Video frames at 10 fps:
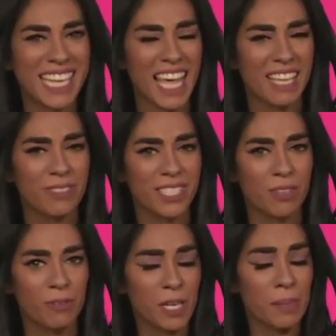Yeah, first
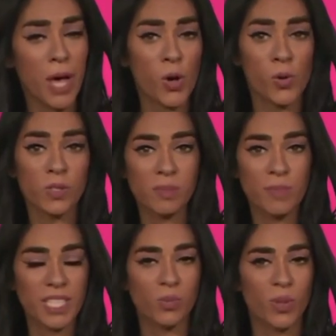he fed him oats
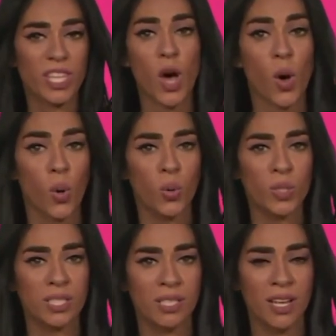mixed with
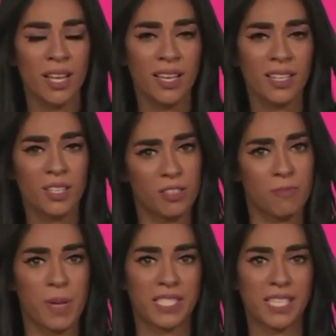gold. Couldn't
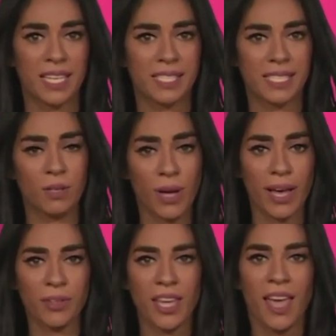have been tasty or
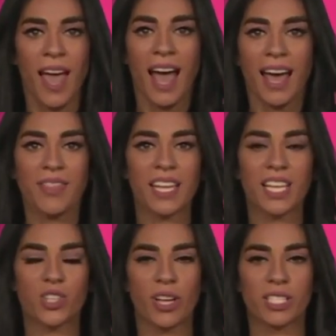healthy. And then
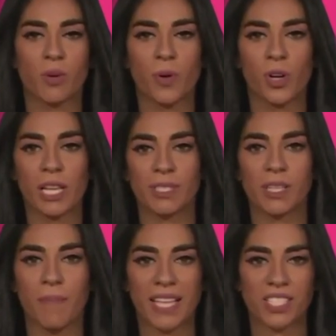he tried to appoint him as
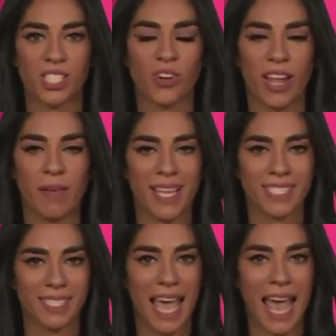a magistrate.
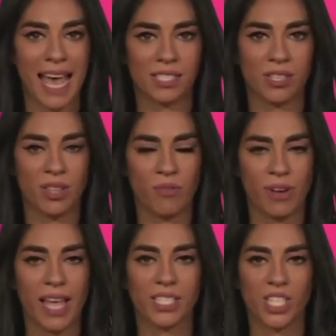Imagine that. The
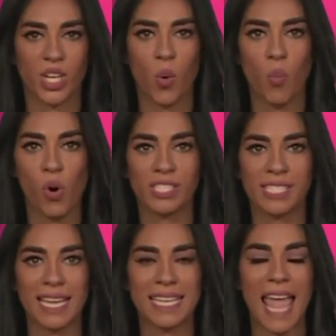reaction was
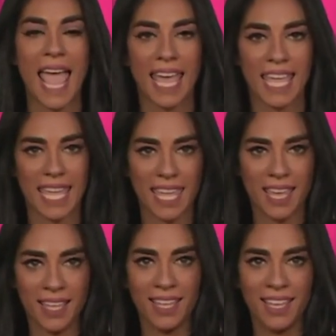
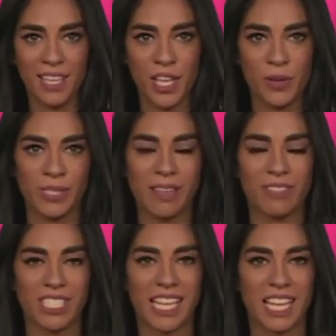nay. Q17.